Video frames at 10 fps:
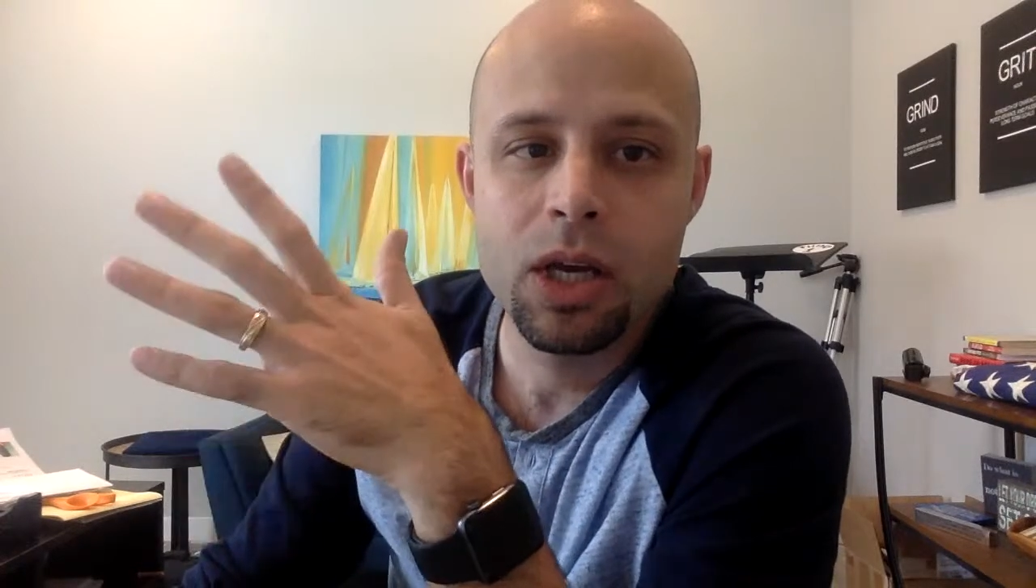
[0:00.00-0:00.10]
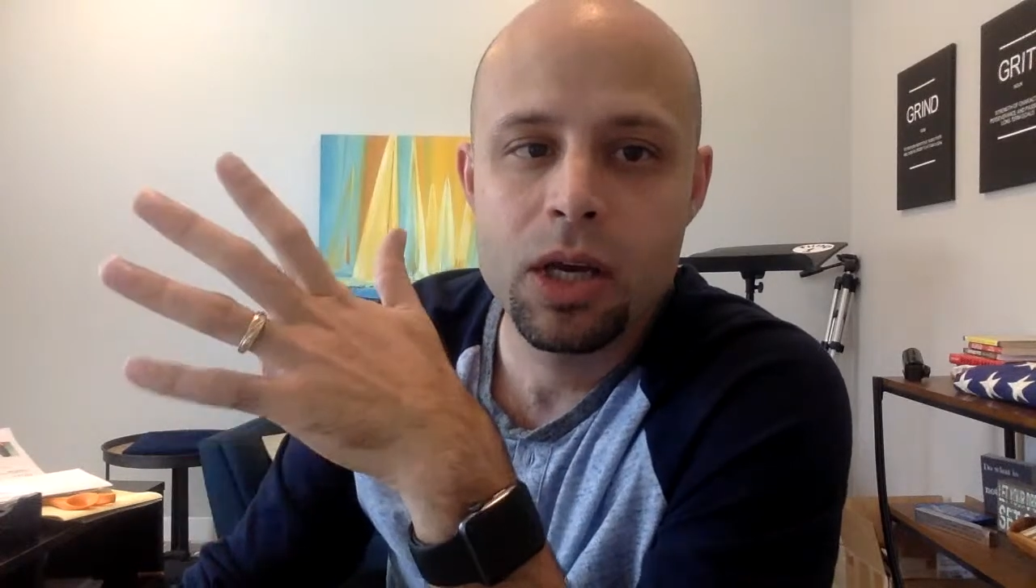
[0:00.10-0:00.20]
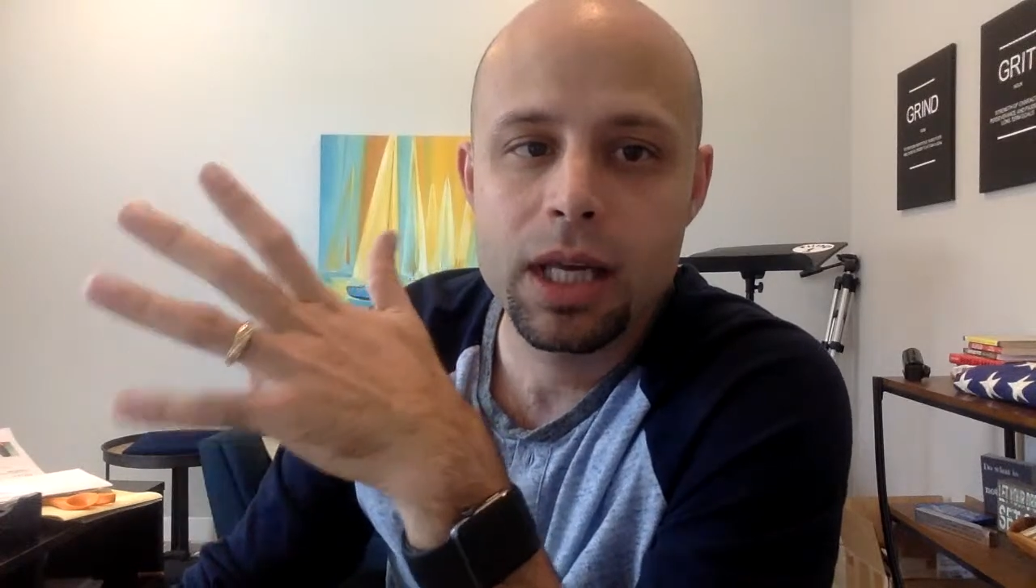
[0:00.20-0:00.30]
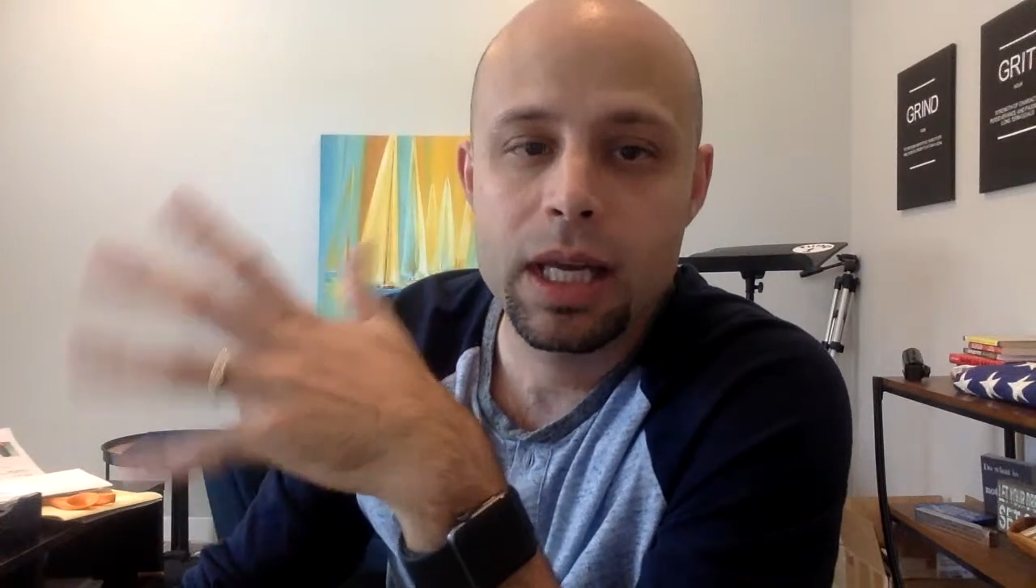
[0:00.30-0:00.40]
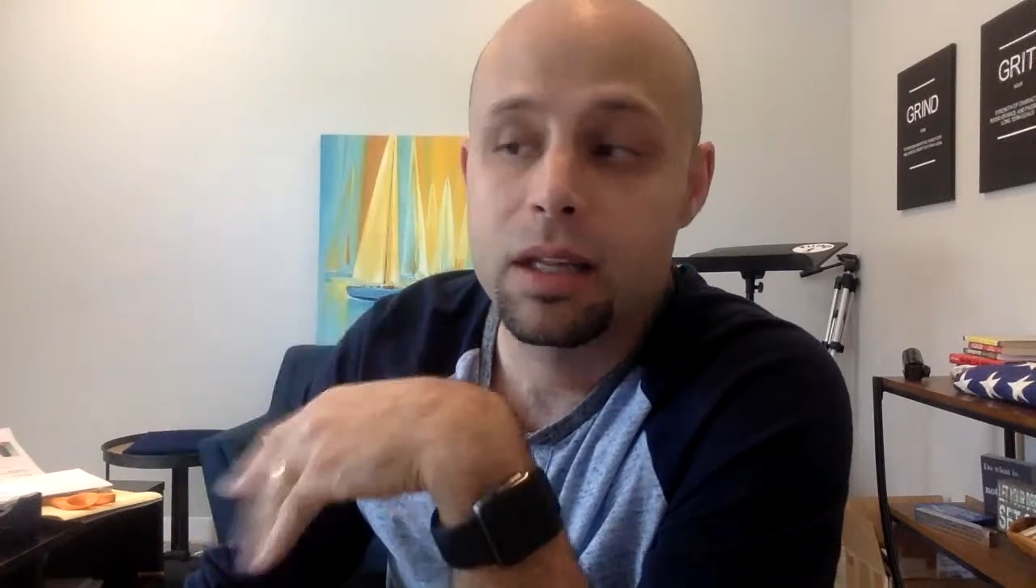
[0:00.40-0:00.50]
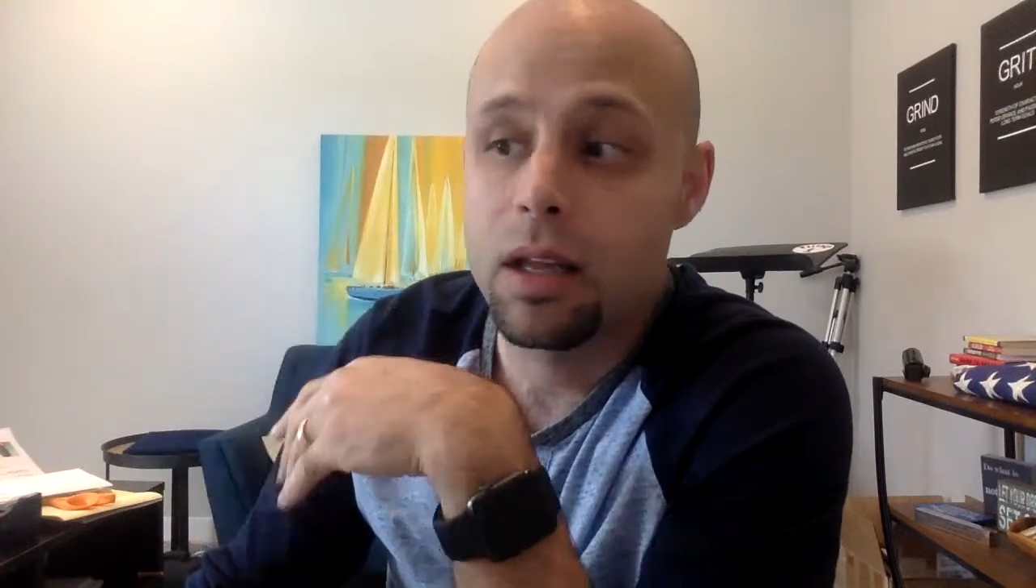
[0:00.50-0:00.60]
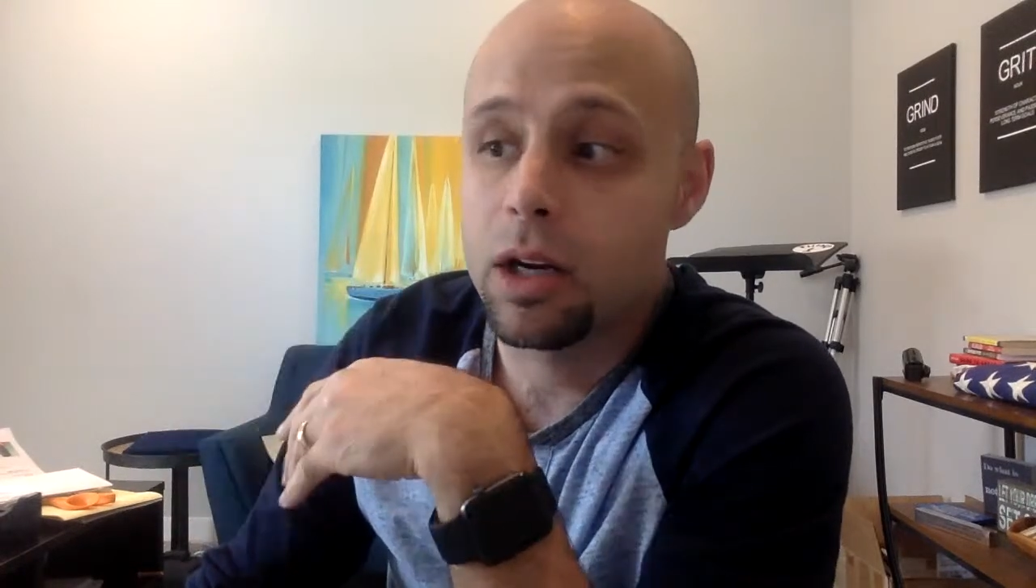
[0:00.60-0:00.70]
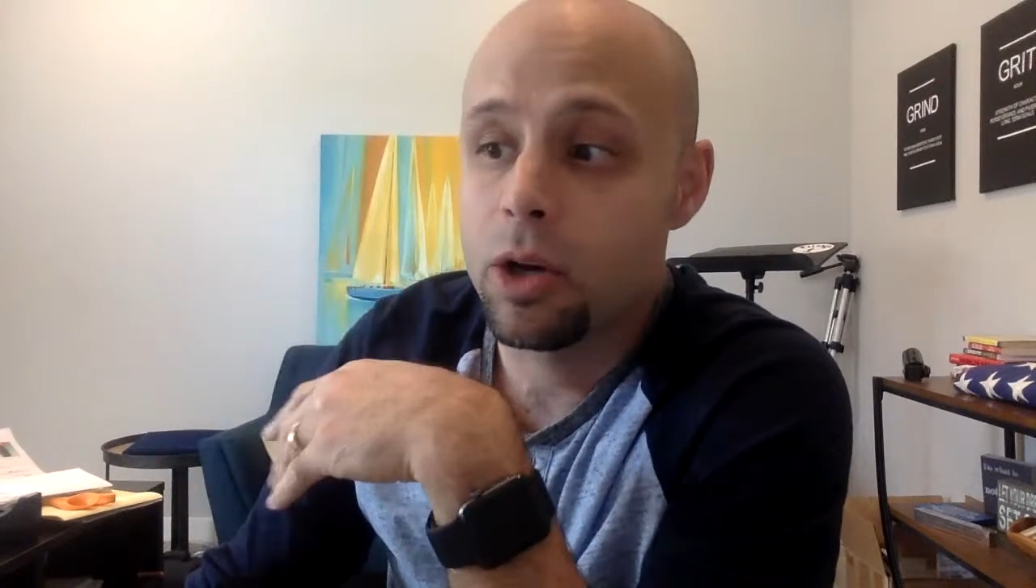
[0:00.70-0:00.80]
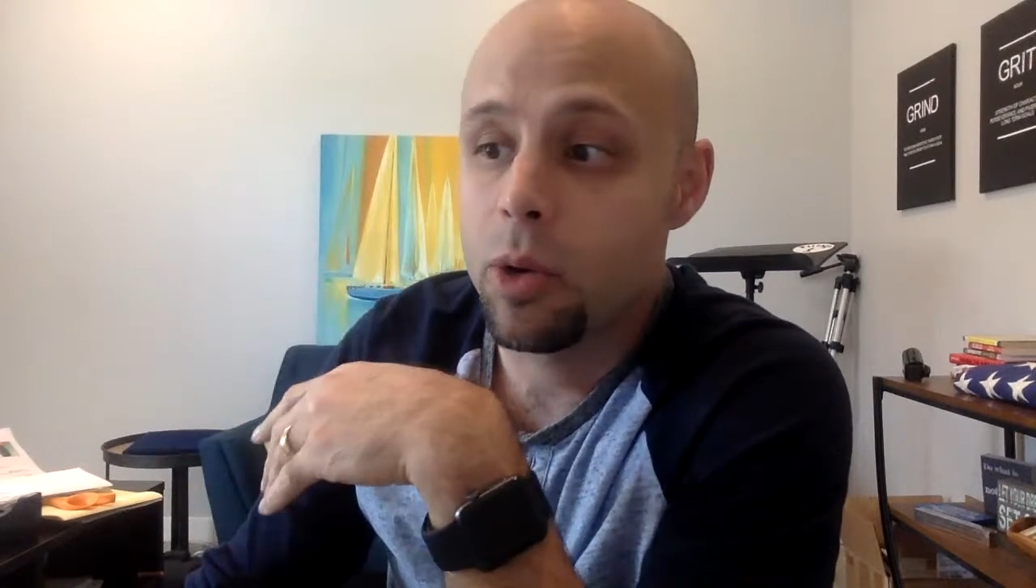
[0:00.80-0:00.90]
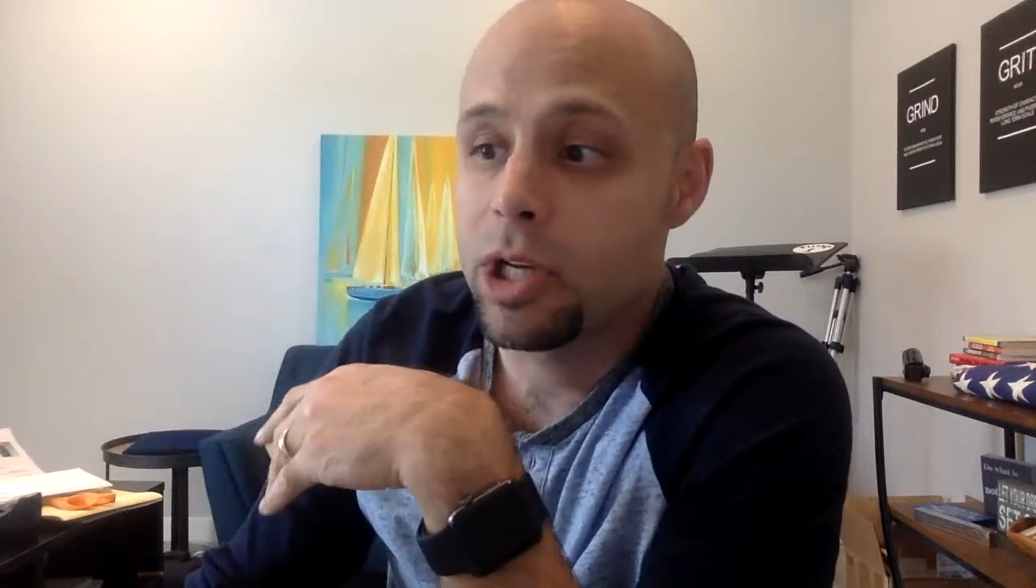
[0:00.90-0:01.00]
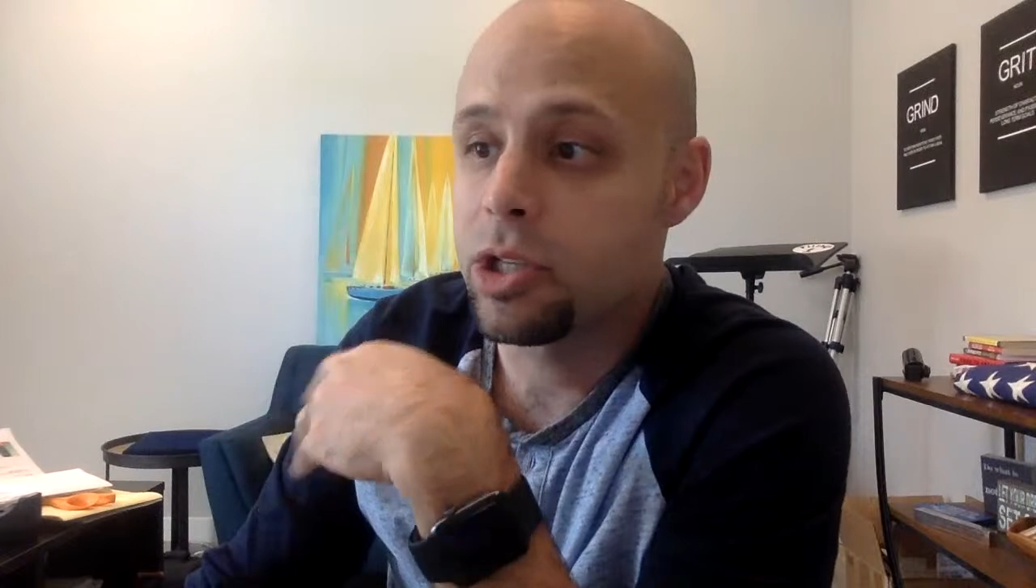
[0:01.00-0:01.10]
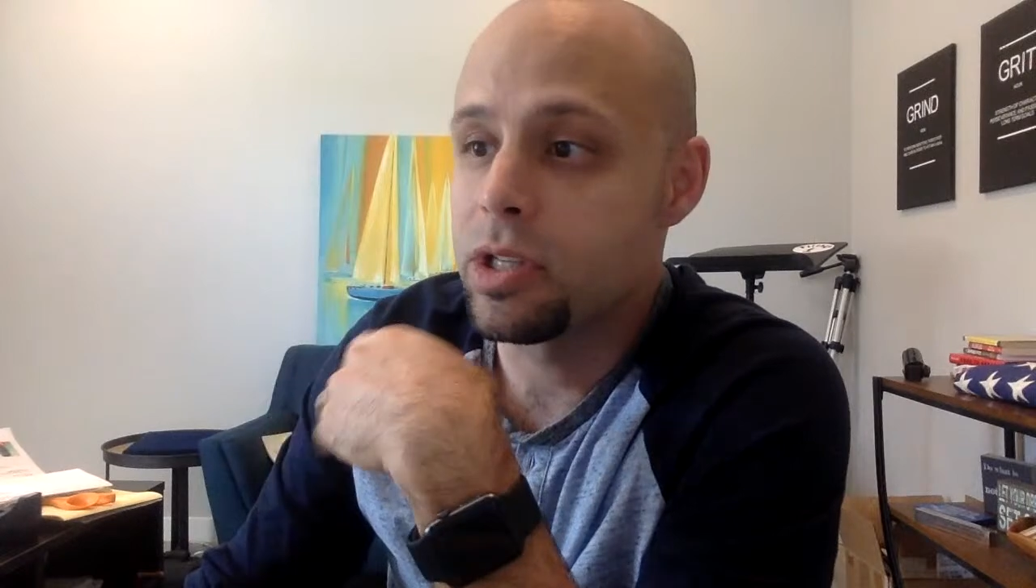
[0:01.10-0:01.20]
Getting a lot of questions